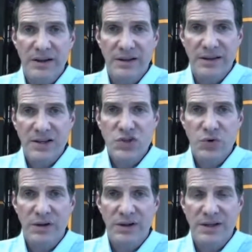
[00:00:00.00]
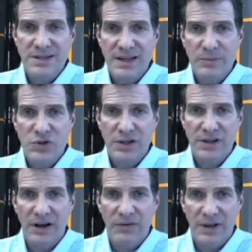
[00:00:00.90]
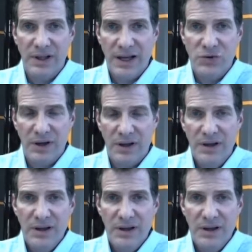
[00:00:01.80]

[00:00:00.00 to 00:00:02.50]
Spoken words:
industrial consumption of electric.